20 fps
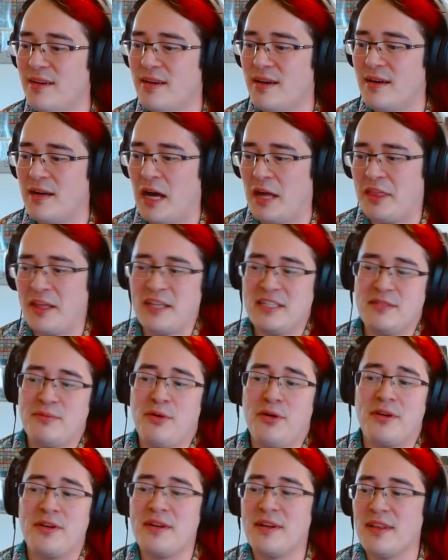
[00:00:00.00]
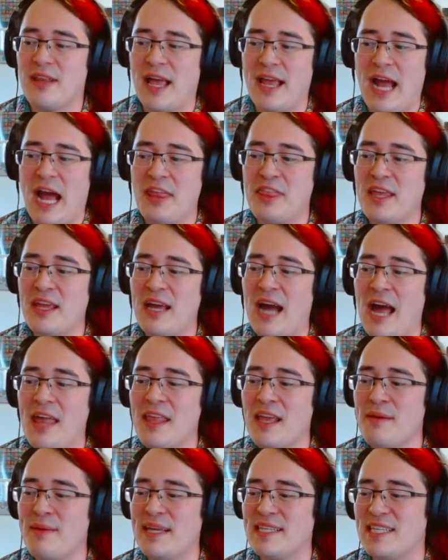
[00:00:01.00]
I think it's important. Like, I think
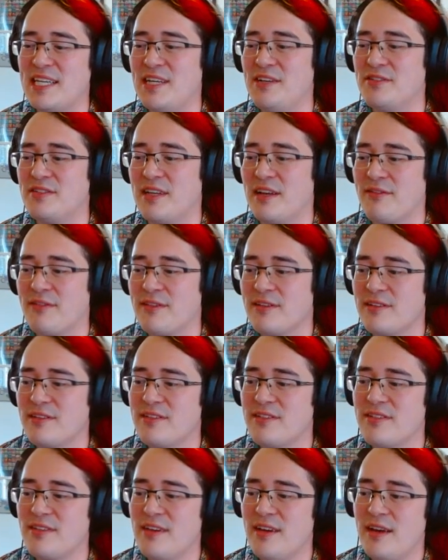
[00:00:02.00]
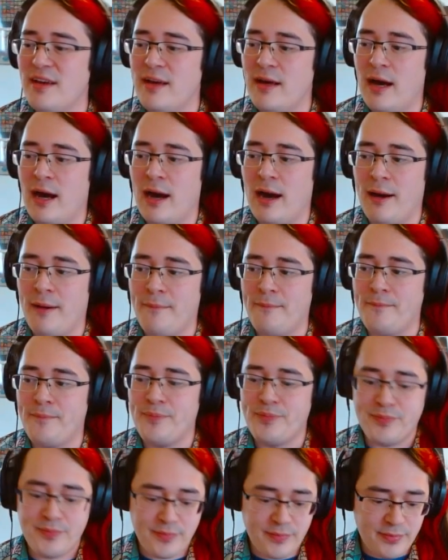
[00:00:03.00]
it makes a huge difference
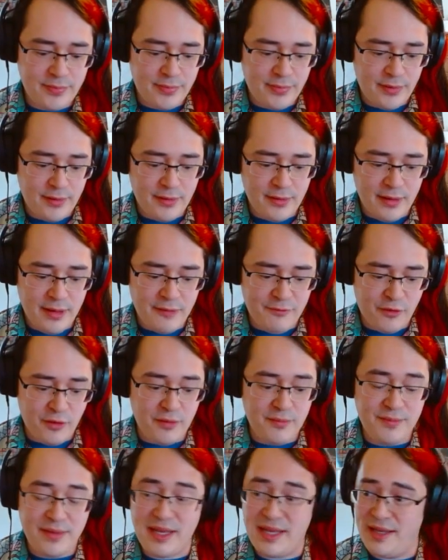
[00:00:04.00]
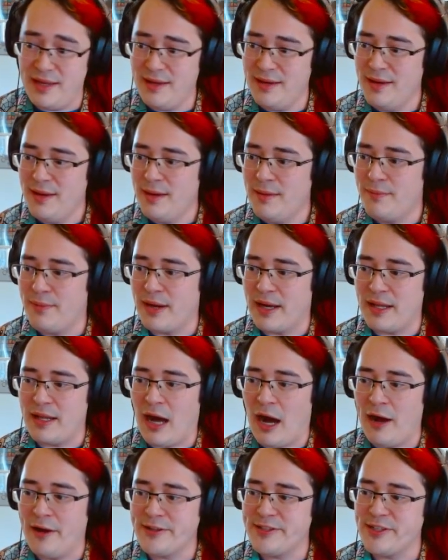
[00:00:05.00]
for me. But
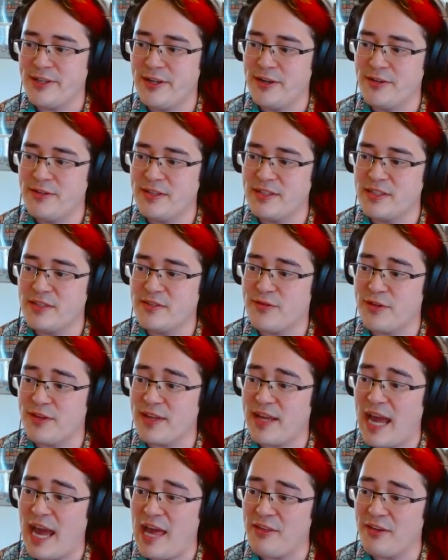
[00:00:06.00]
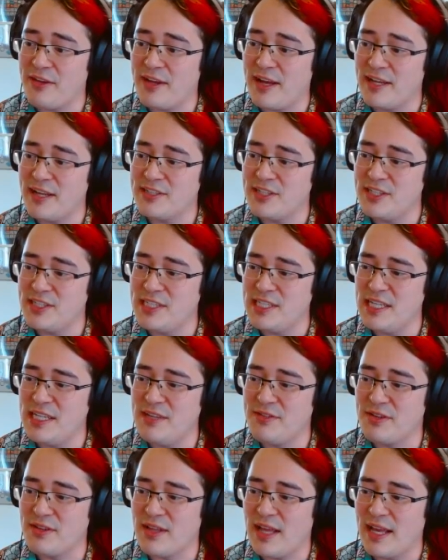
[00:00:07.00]
also, this is for the gathering.gg.
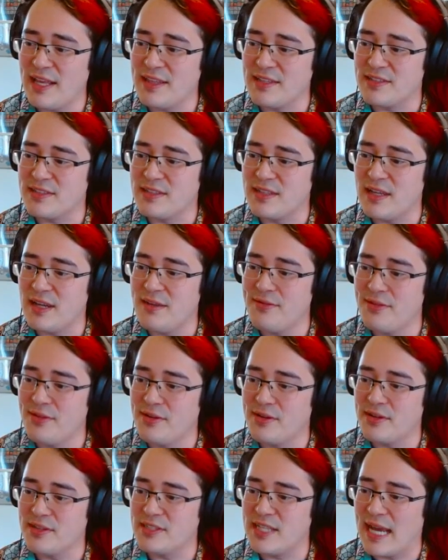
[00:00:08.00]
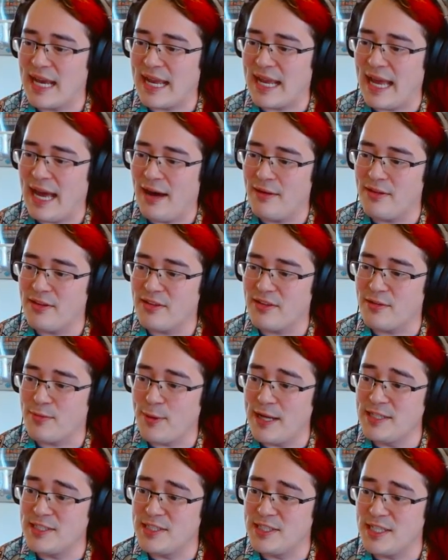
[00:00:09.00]
If you like this stuff, you can check out the
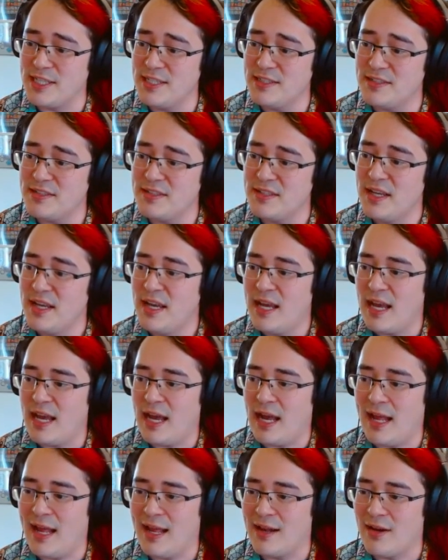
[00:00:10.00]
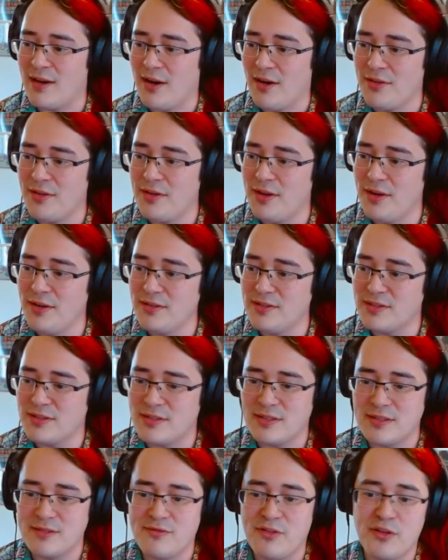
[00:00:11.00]
spreadsheets and all the
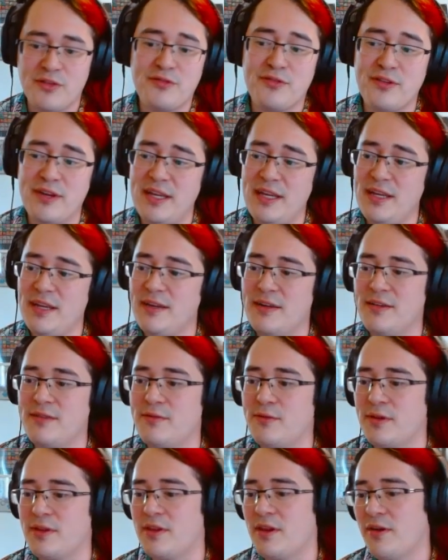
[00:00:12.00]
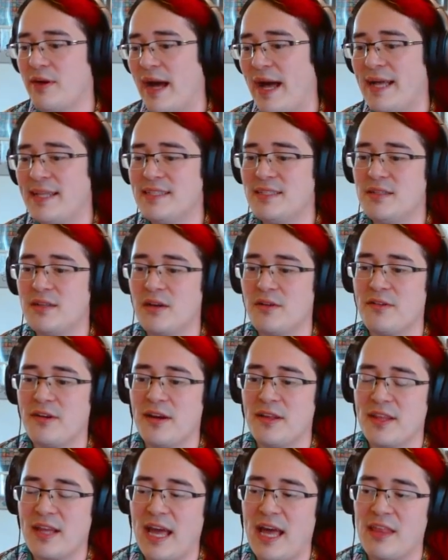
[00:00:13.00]
notes for free with no ads over
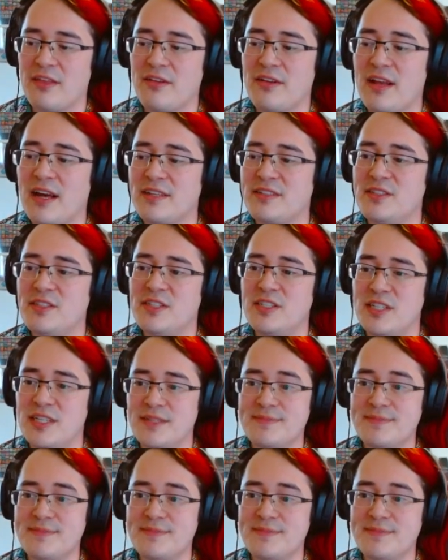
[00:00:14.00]
on the gathering.gg.